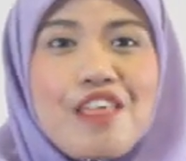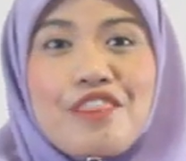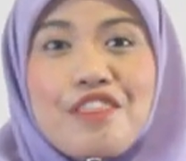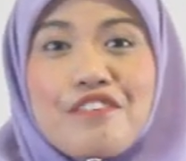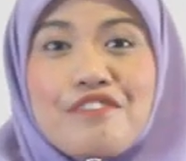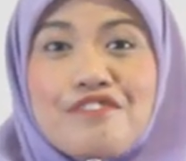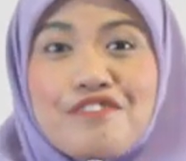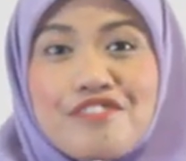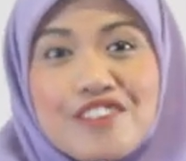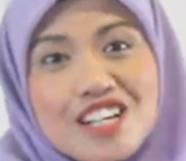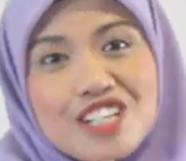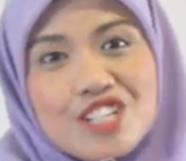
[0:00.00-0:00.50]
The
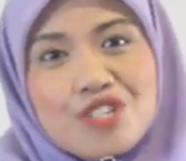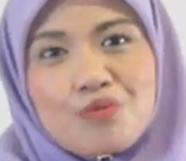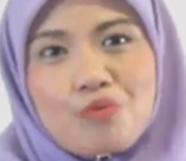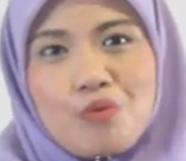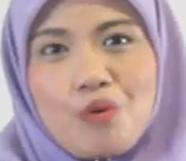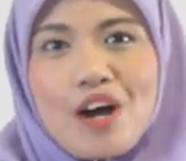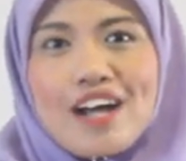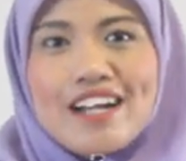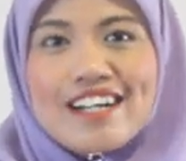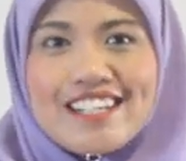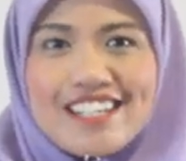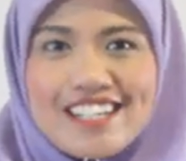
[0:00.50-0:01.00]
first
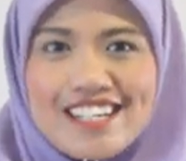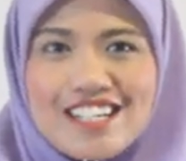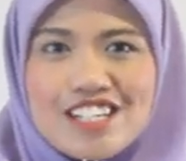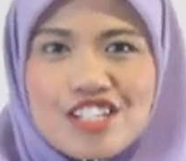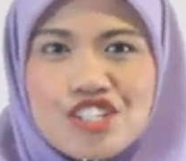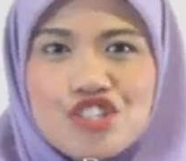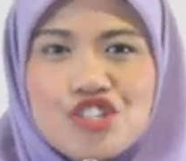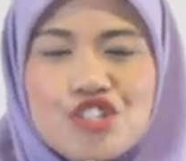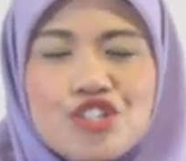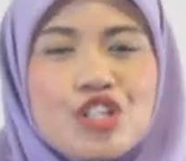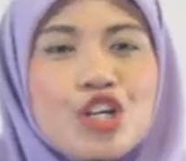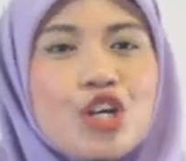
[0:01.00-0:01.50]
one
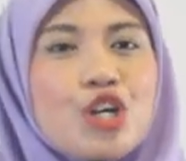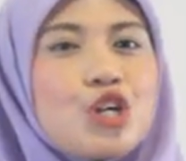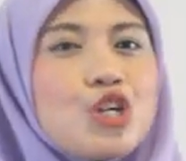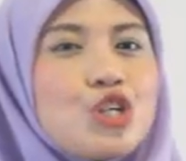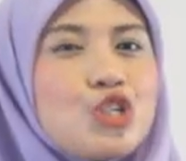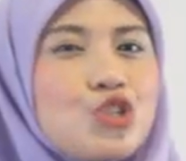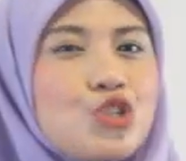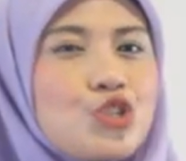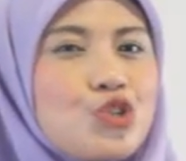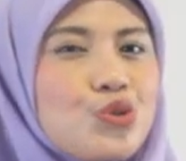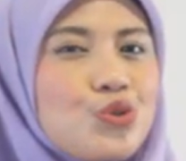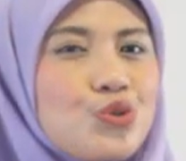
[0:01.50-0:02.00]
is
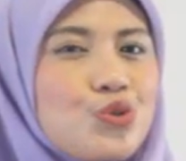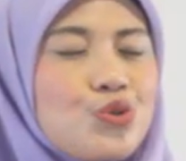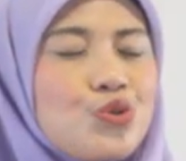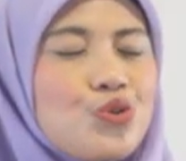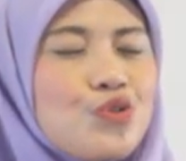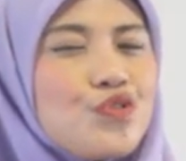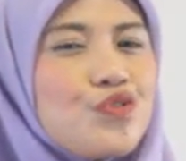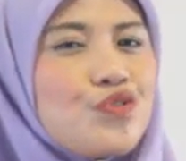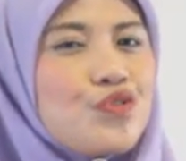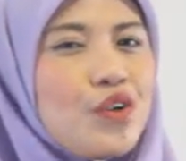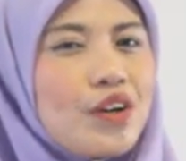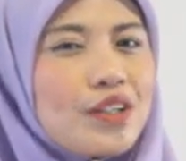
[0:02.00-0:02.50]

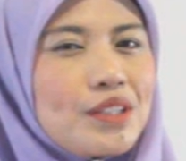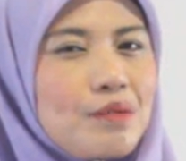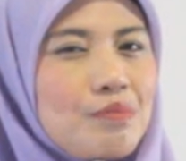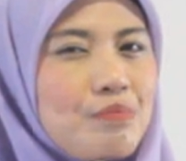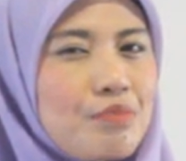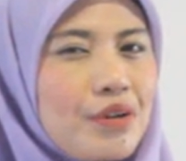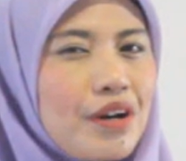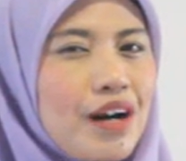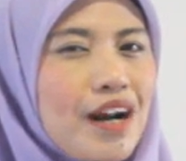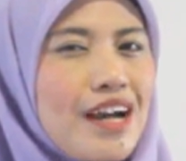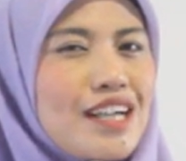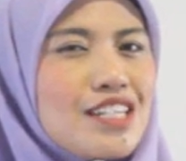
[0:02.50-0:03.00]
2 for the
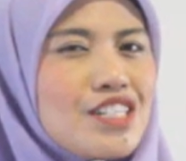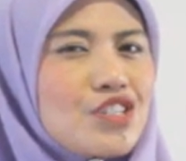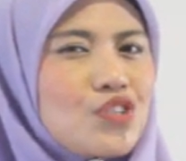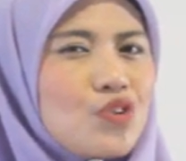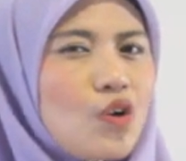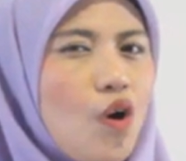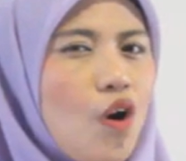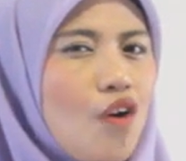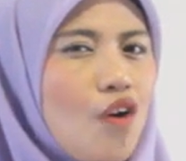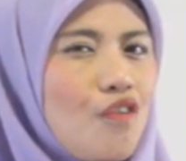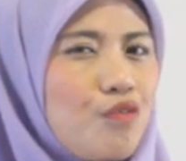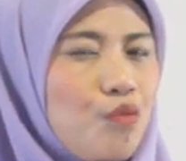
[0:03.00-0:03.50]

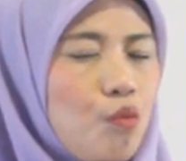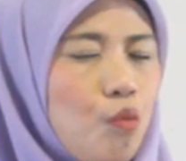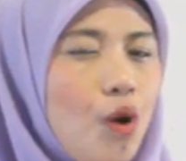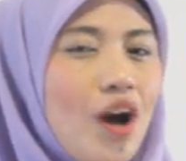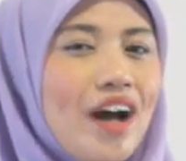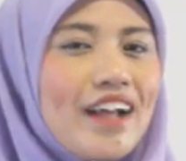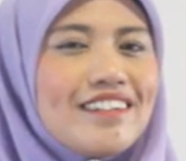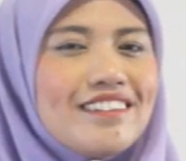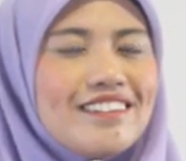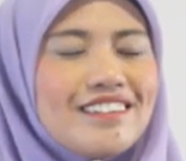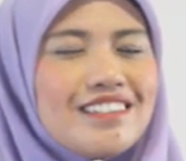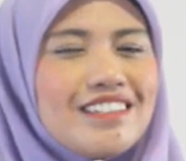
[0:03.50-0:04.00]
price of
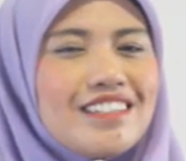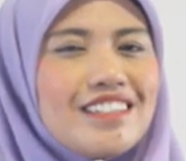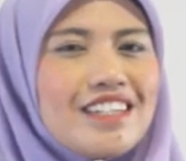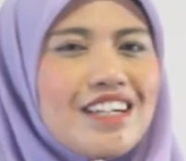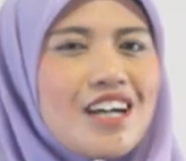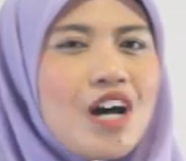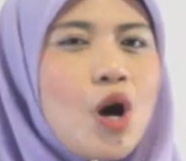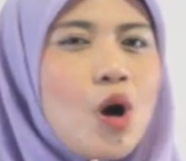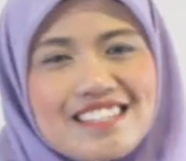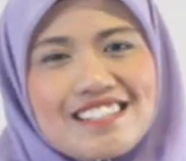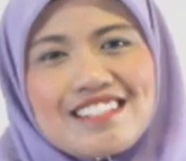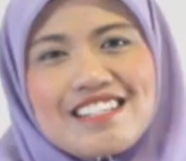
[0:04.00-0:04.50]

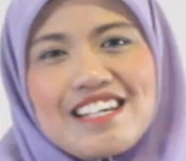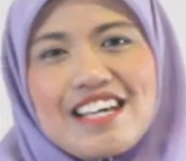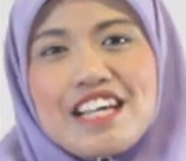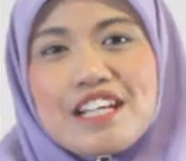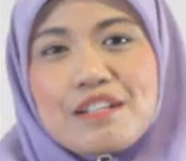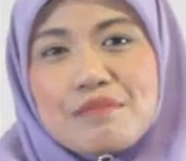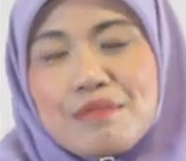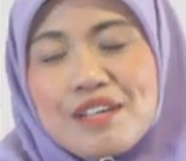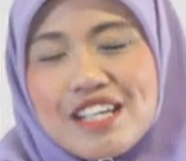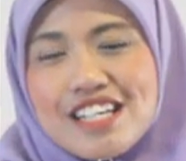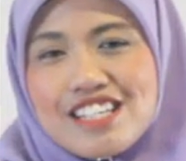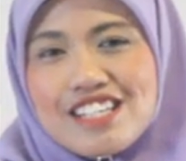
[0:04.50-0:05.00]
1.
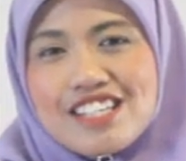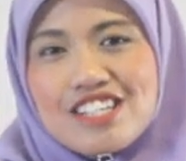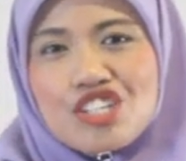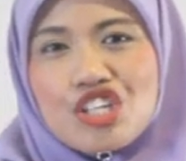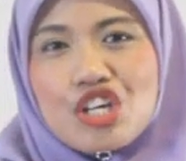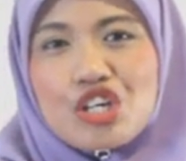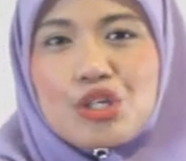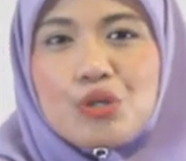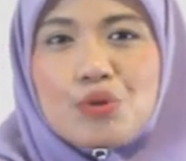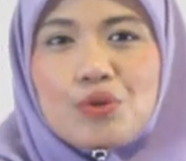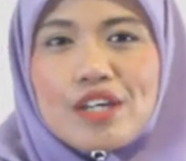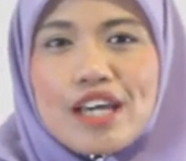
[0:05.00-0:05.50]
It
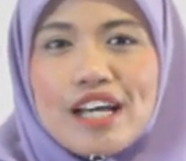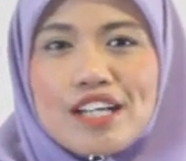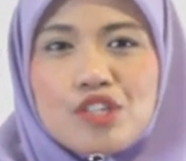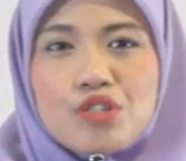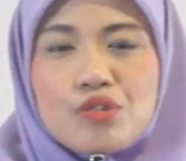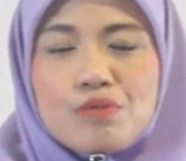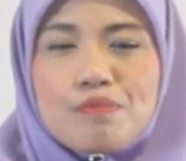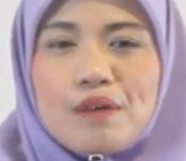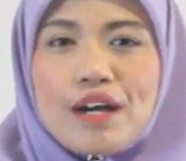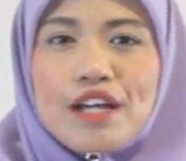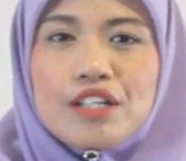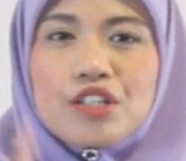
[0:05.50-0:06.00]
means you get
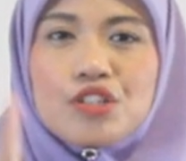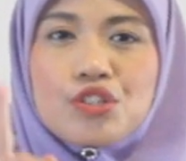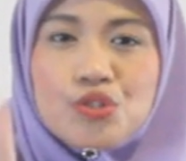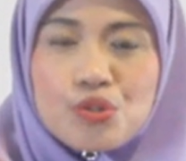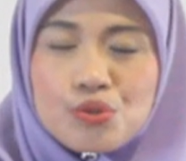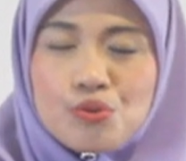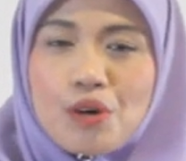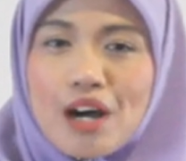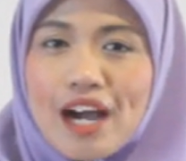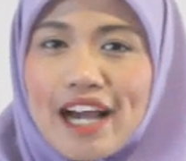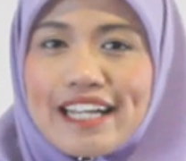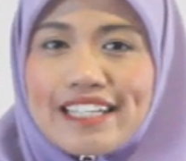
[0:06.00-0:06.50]
to buy
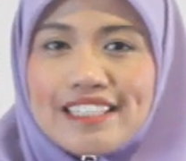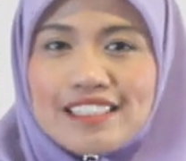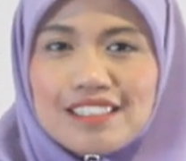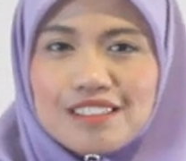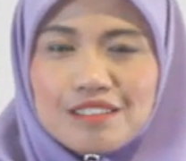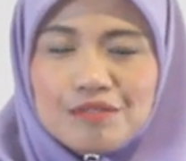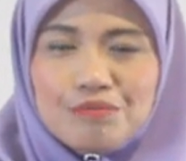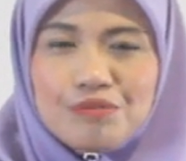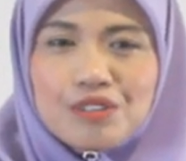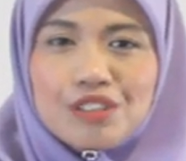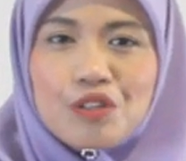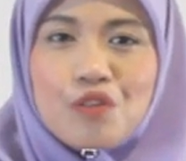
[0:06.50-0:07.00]
2
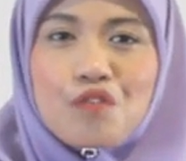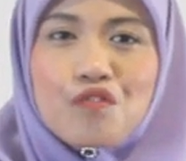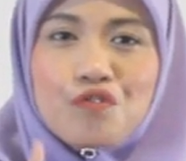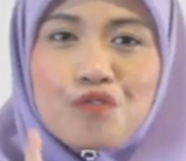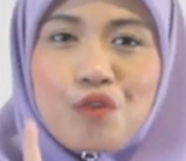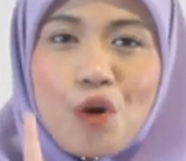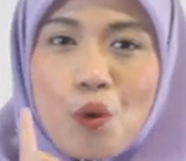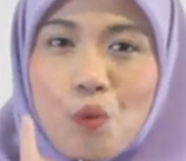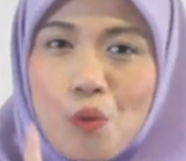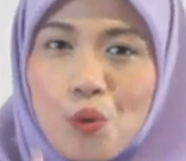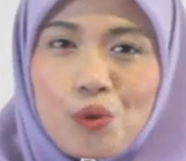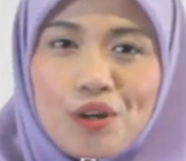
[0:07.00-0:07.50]
items
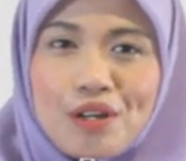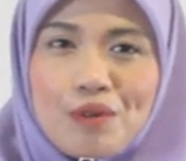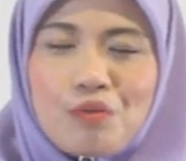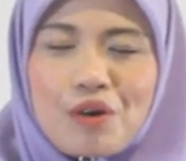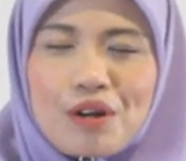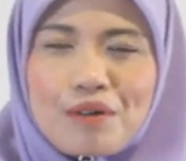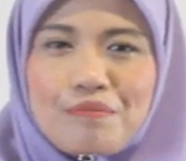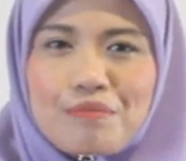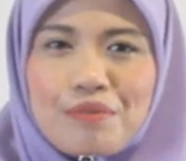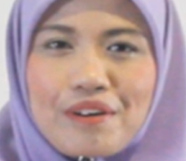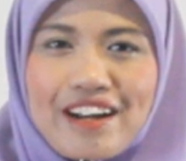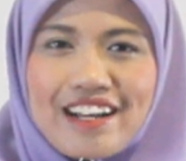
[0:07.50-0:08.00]
for only
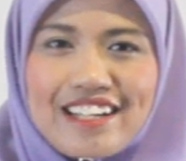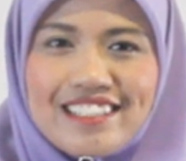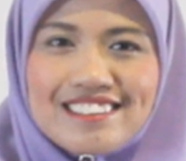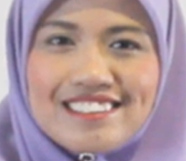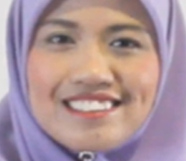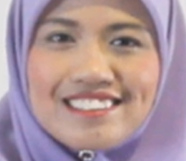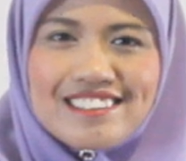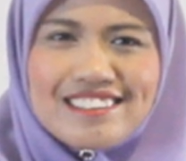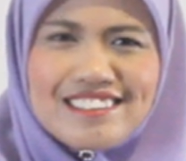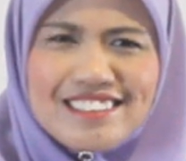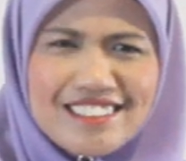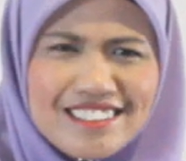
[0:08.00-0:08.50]
1
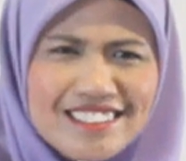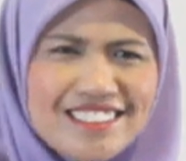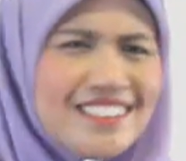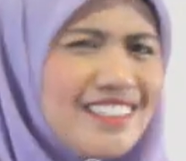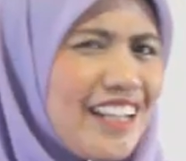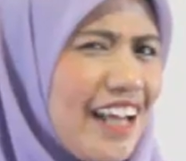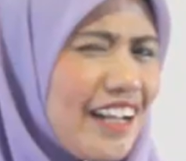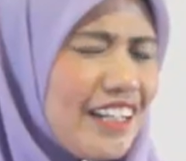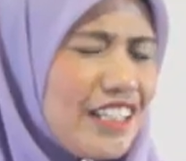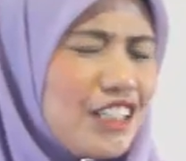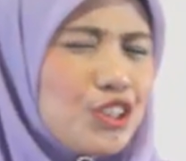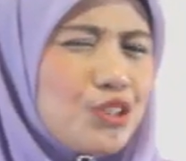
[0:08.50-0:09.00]
price. Isn't
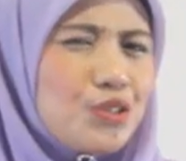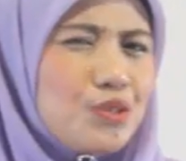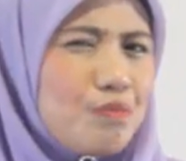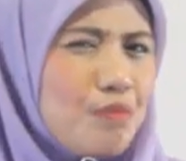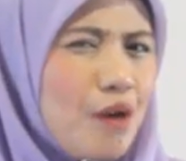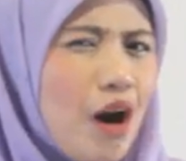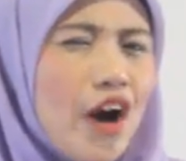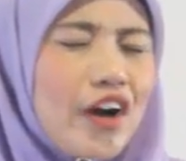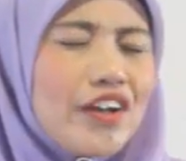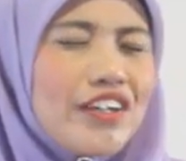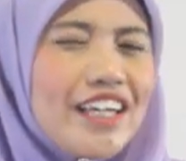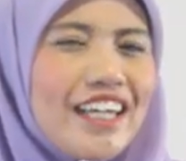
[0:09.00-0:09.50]
that a good
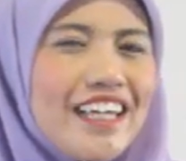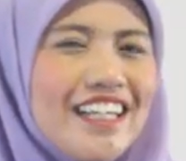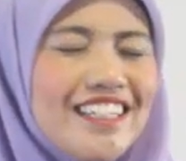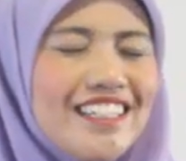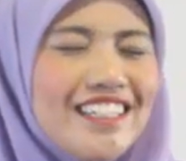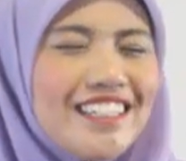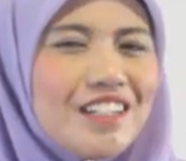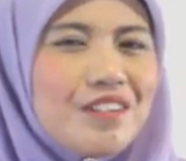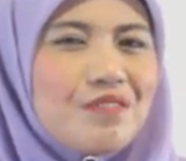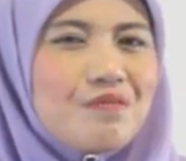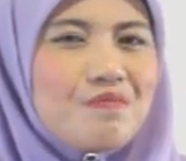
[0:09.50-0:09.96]
bargain?